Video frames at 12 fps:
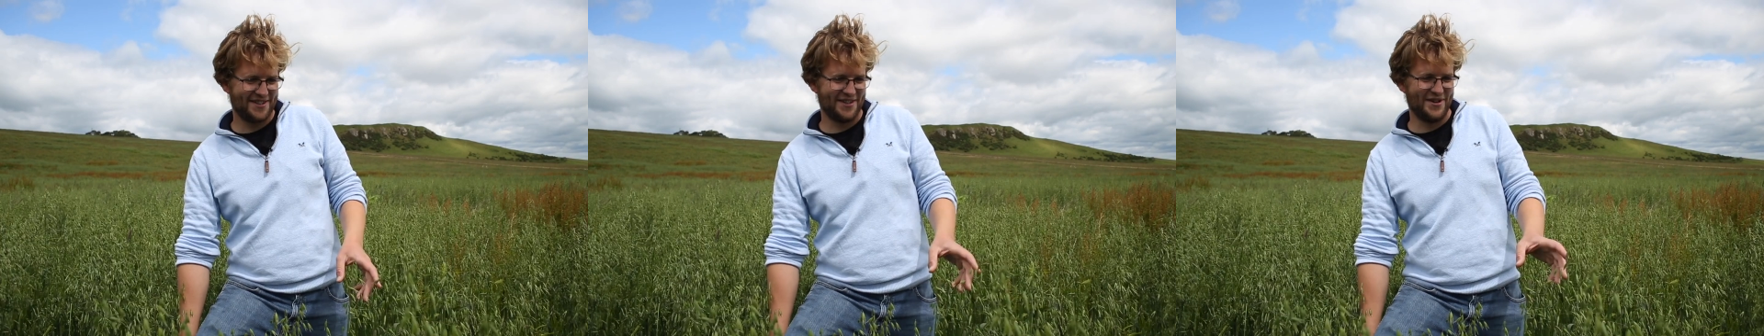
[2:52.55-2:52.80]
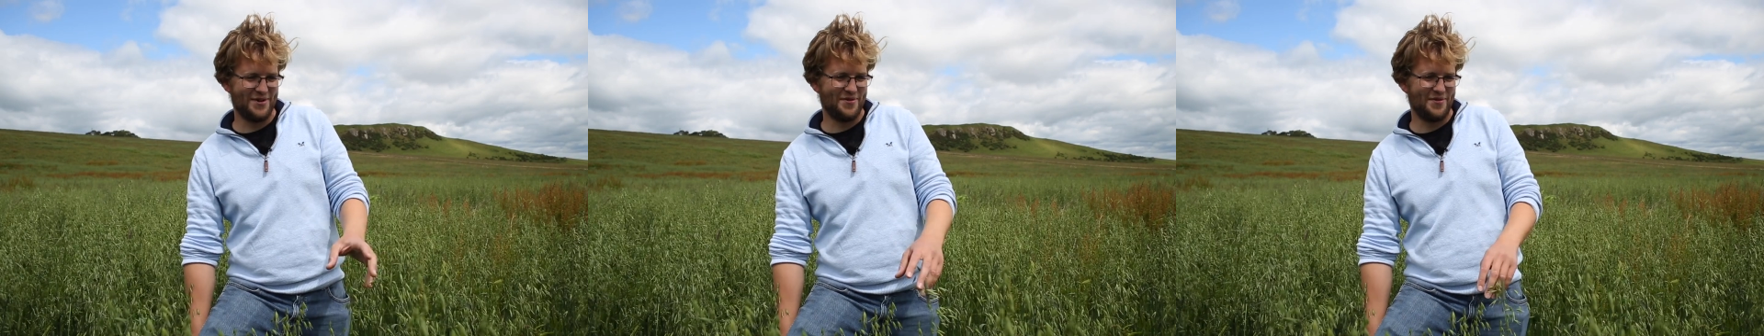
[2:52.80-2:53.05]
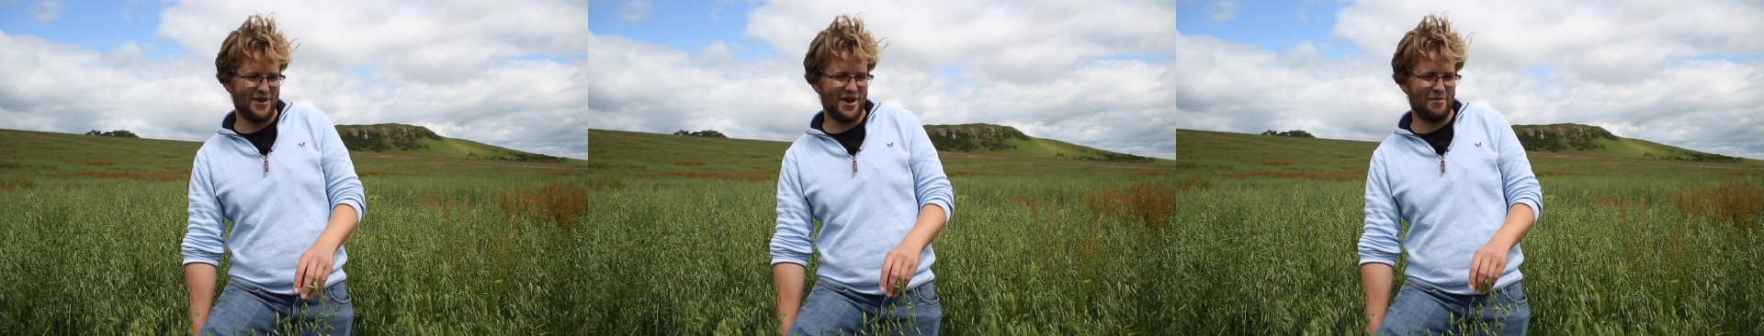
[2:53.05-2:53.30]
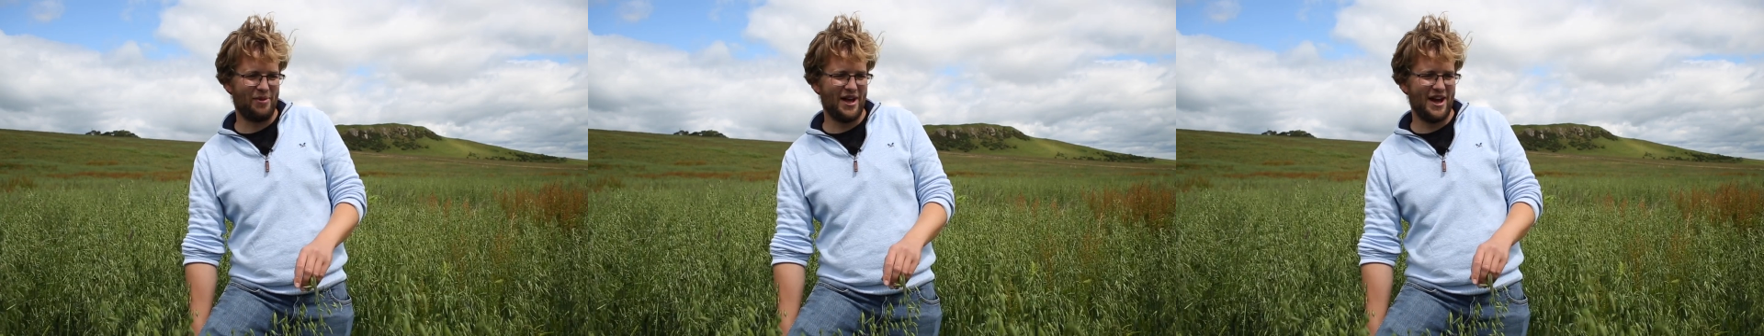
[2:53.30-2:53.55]
So we
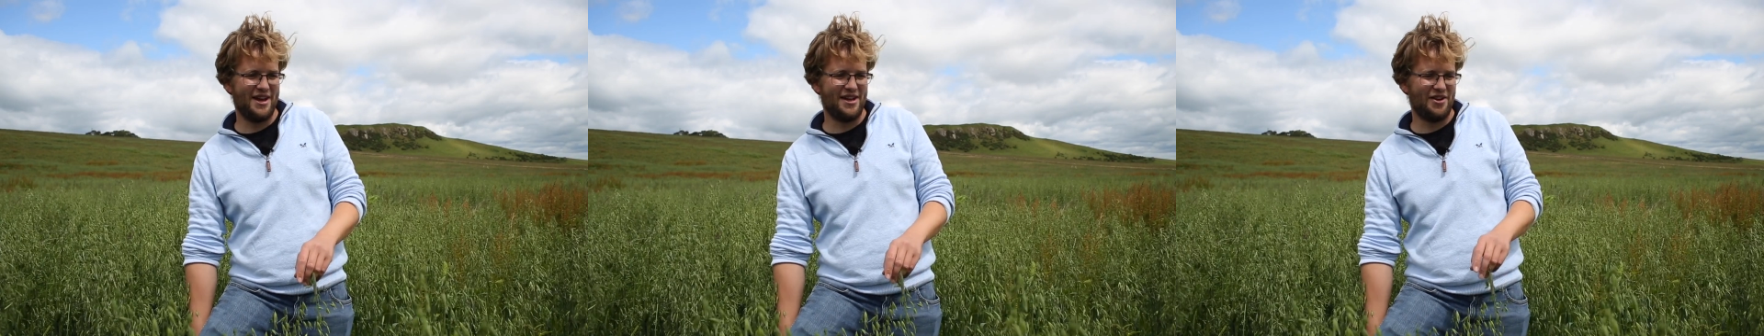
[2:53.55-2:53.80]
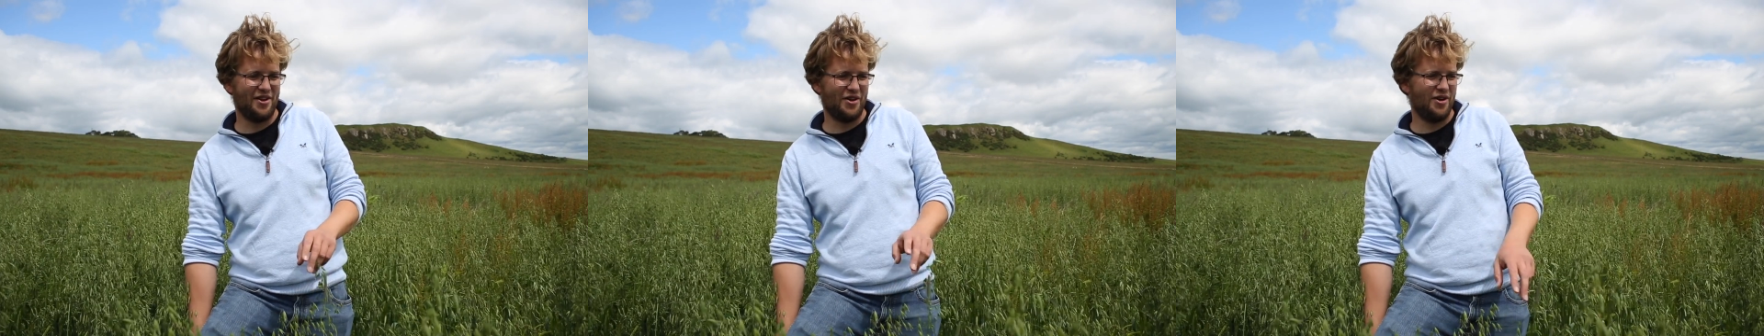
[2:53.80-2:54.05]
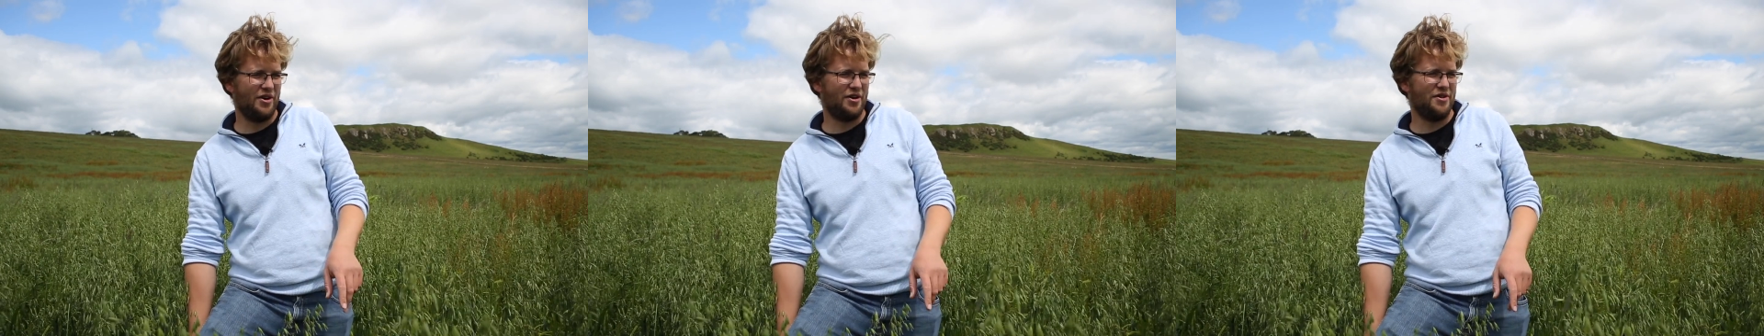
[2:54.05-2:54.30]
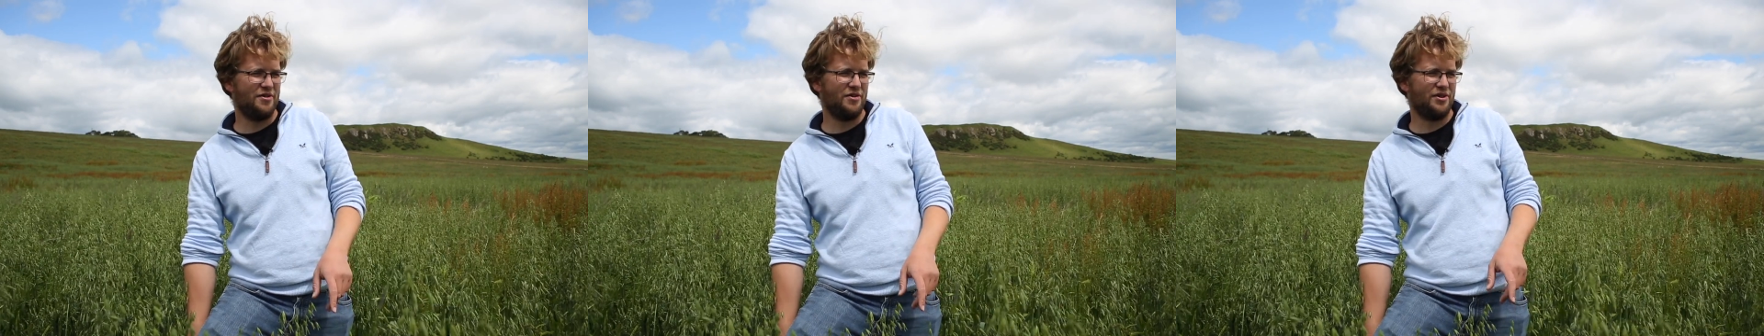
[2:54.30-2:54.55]
are planning
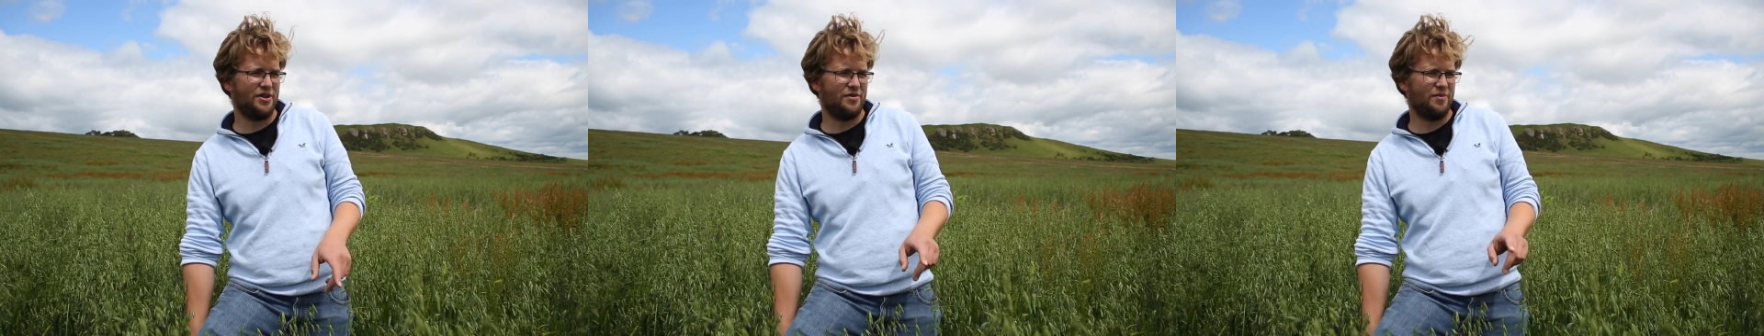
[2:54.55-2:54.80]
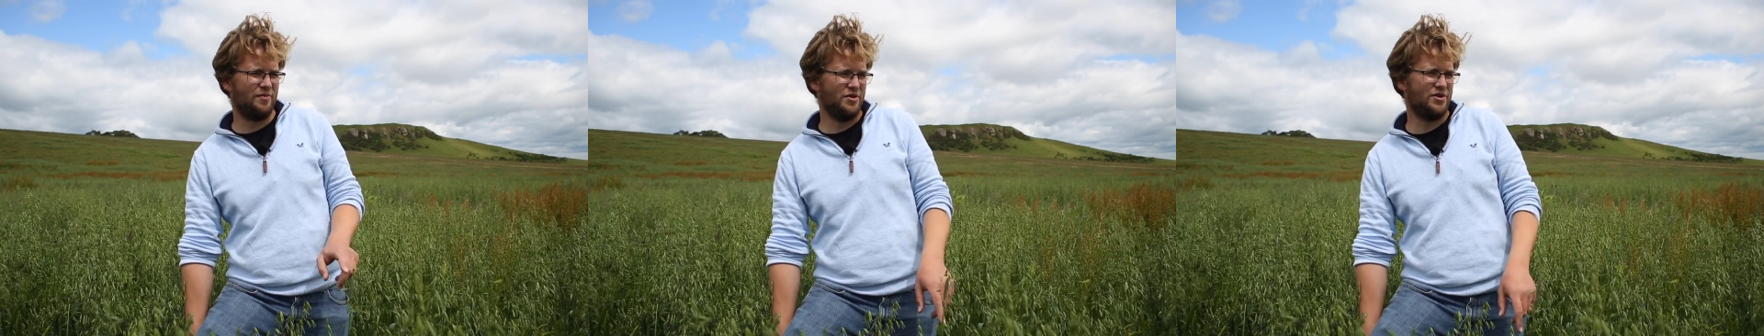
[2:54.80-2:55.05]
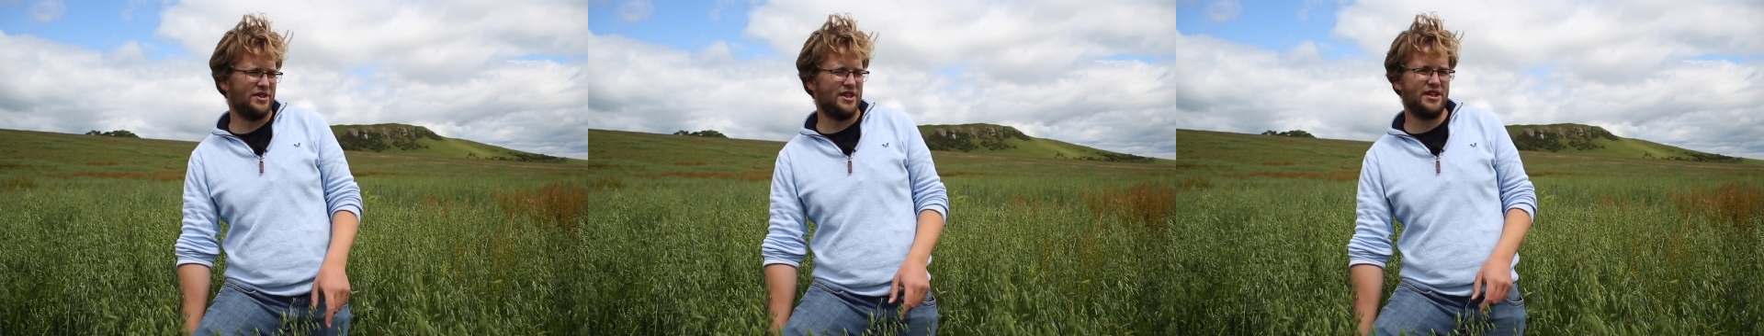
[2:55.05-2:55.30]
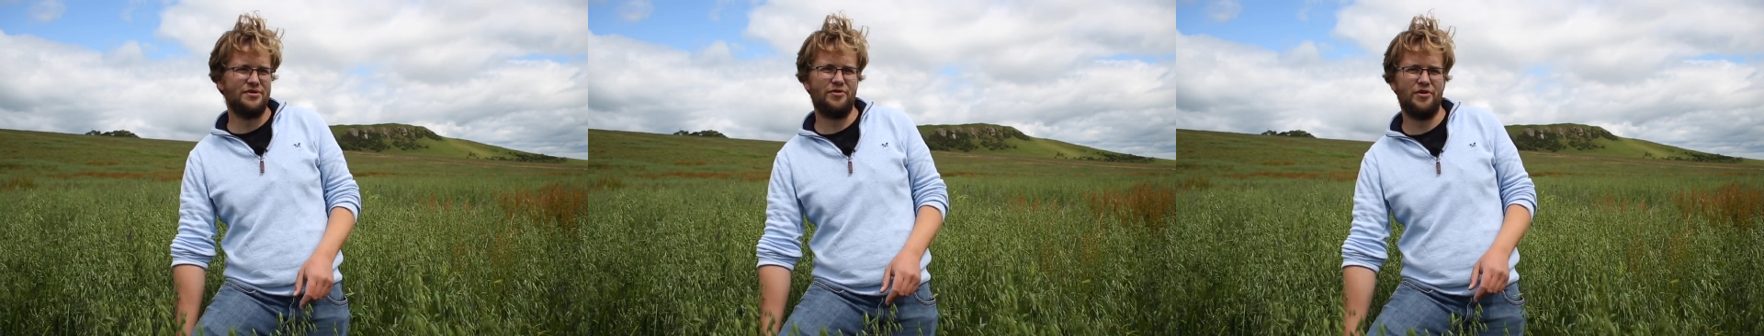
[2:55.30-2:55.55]
on using
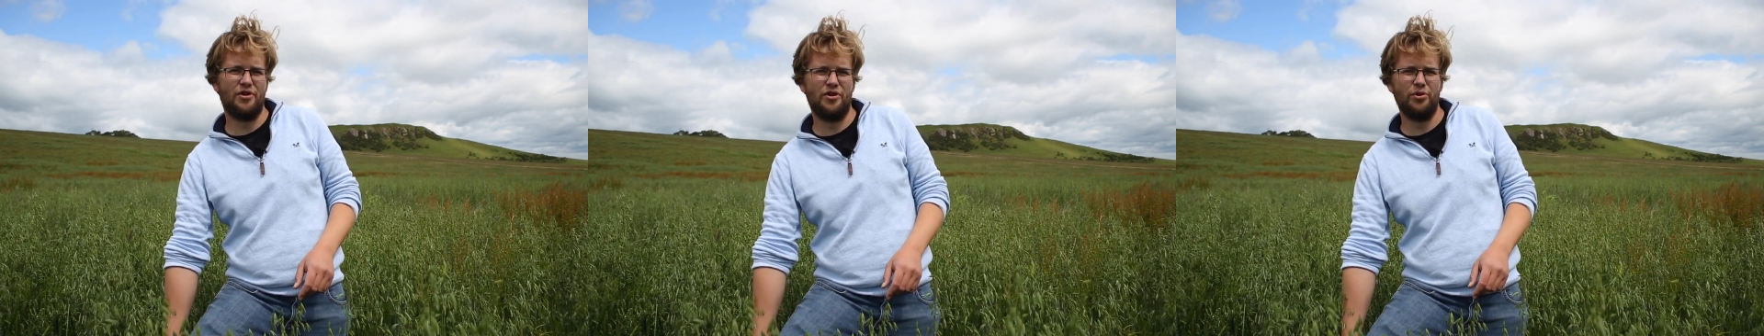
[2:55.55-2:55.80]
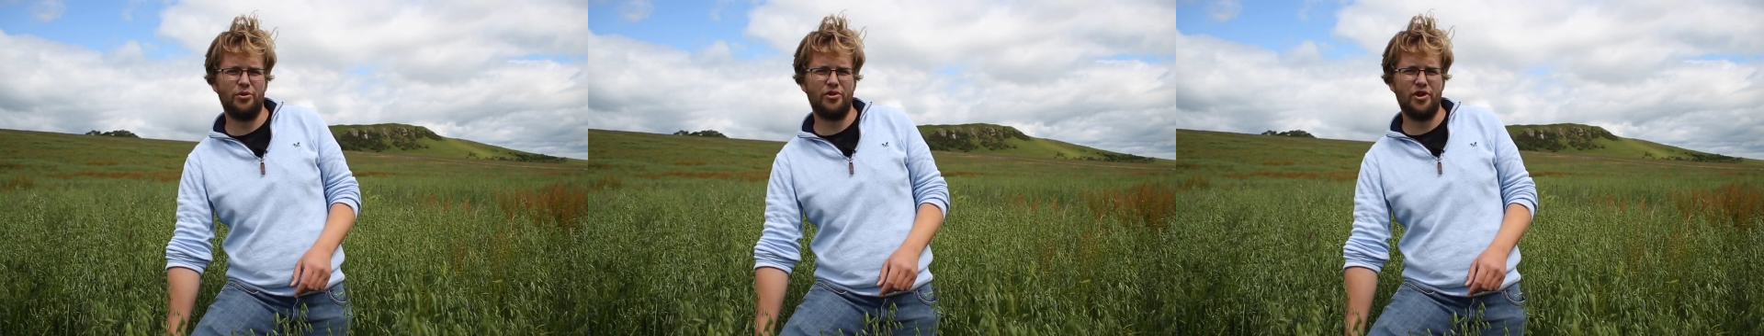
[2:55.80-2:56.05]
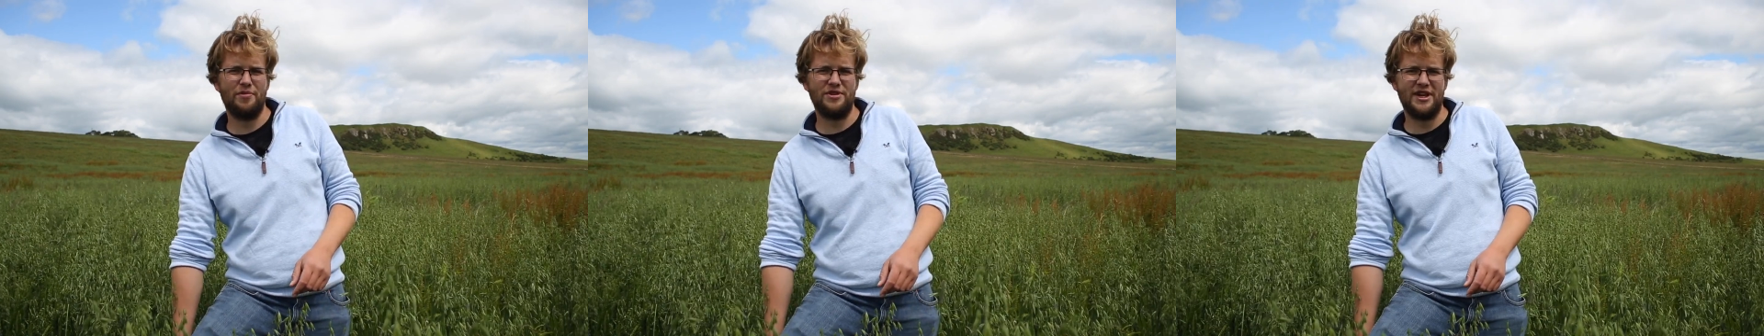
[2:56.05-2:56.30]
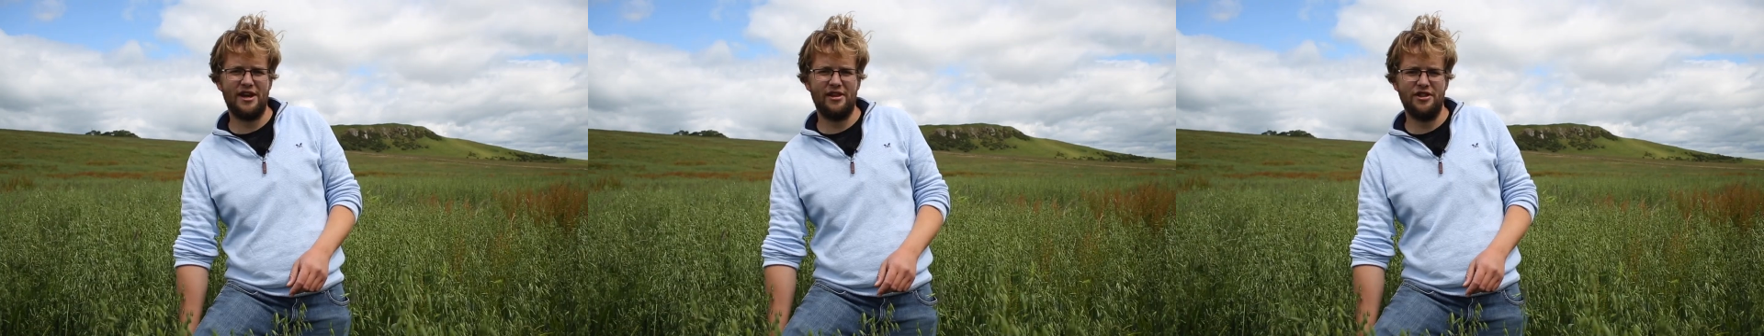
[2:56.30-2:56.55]
this for whole crop
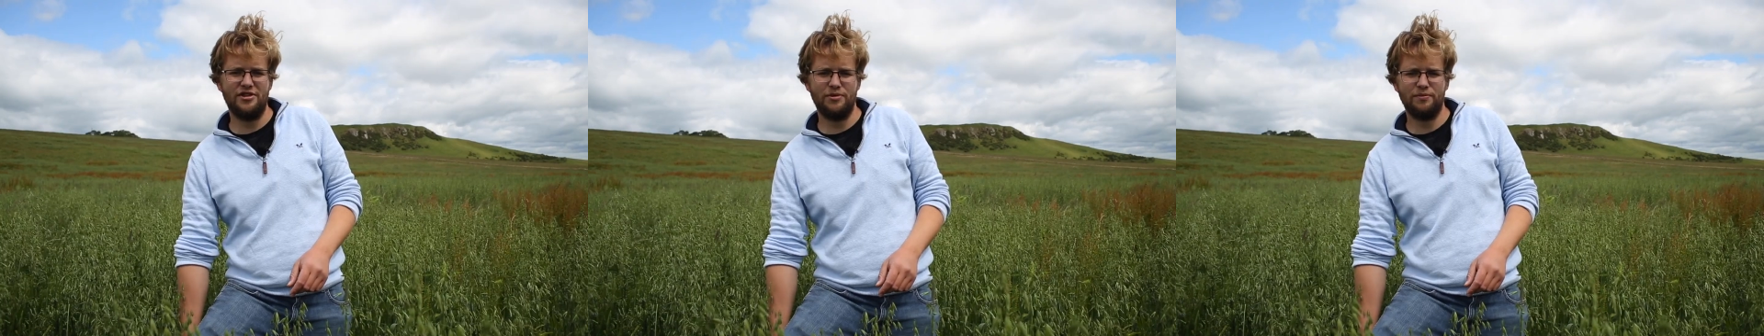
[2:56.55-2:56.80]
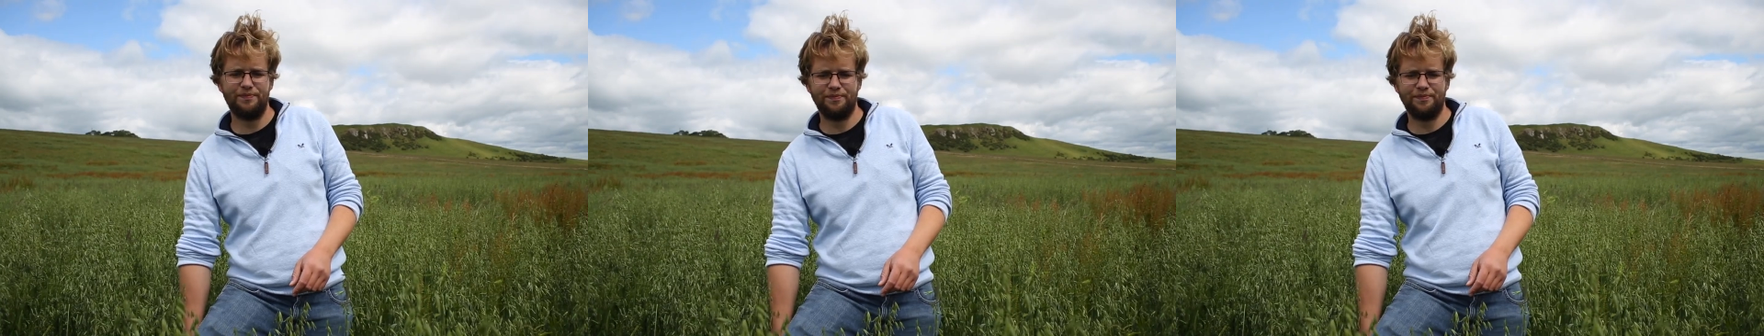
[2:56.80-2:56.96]
silage.